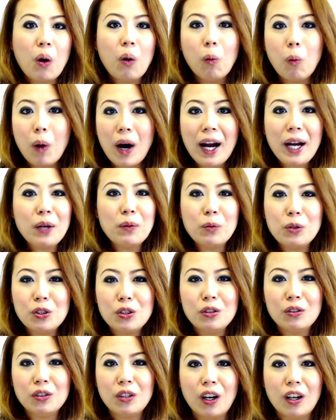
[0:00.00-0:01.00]
Why
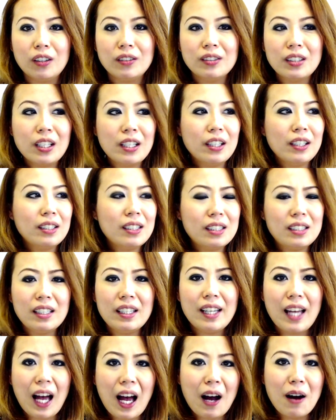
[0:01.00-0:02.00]
would you not
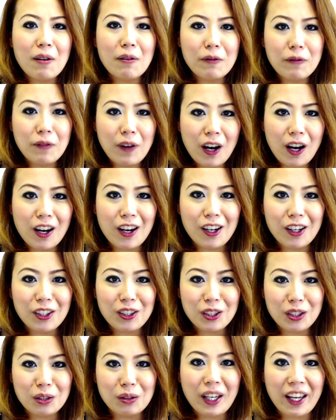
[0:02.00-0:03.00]
see how far
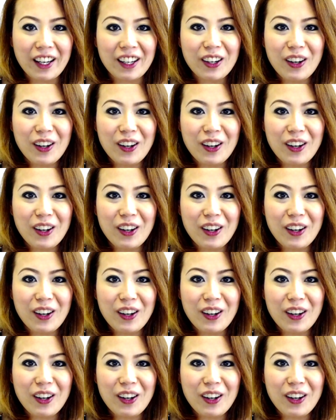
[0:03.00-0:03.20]
you can